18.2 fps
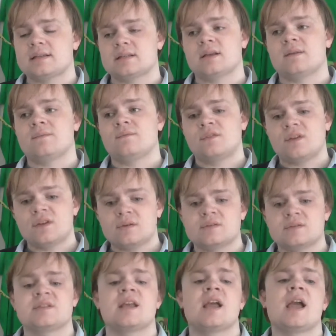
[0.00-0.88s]
is
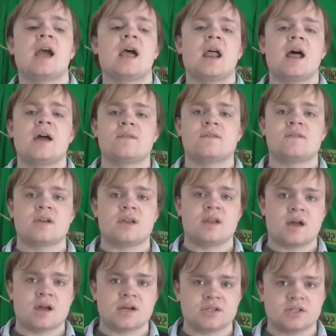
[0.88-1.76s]
confusing. I
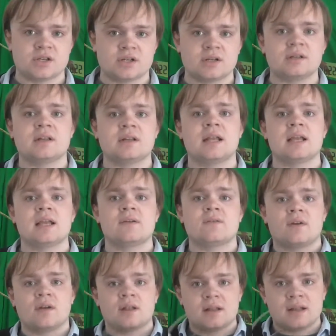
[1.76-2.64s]
think I should
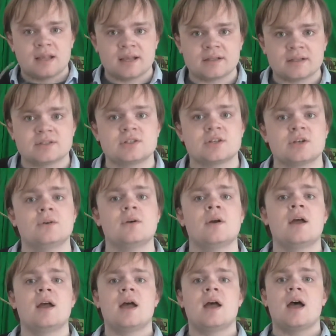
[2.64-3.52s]
leave a link to
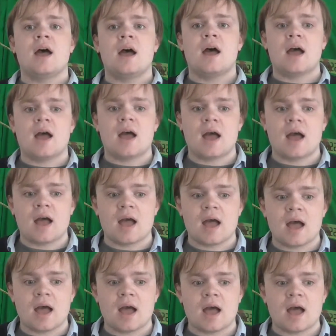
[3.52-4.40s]

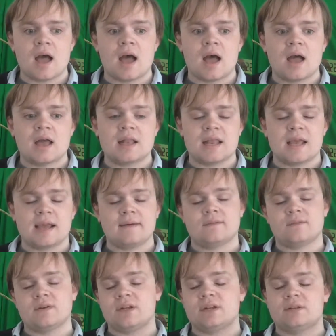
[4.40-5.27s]
an
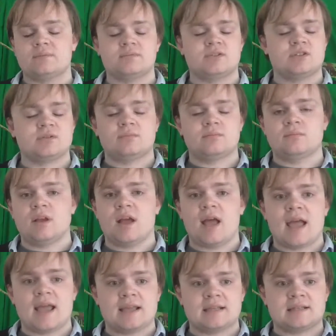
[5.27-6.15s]
AV,
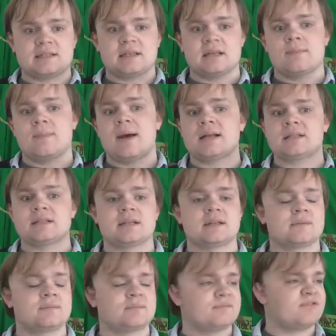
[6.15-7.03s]
a
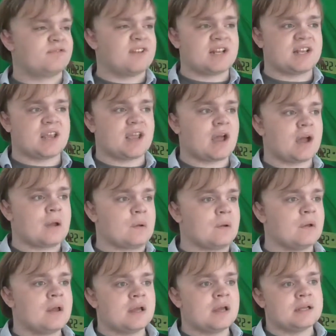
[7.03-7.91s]
cinematic
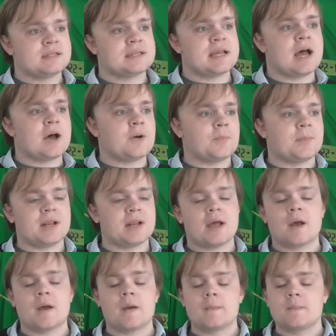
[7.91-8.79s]
video down
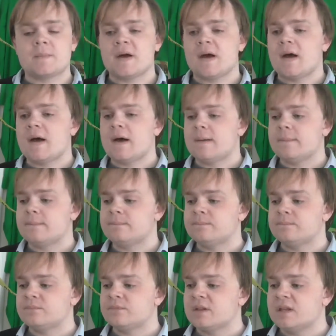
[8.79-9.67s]
below. But
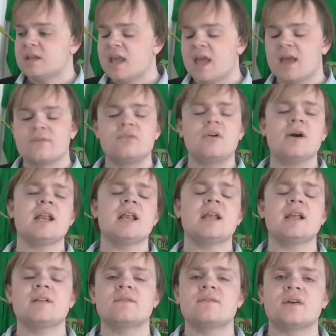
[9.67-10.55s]
um, yeah,
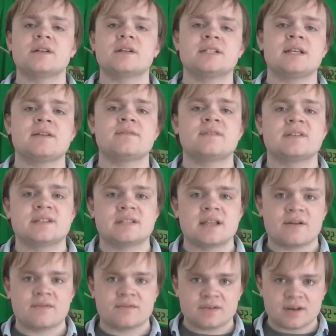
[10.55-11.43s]
Friday the 13th is
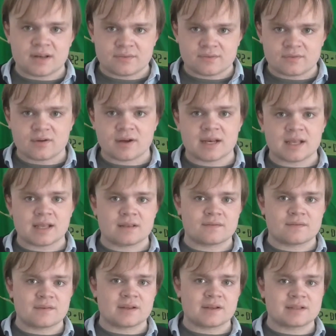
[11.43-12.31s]
definitely Friday
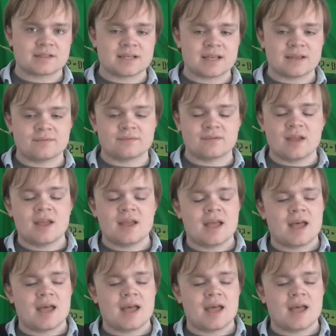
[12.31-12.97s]
the 13th.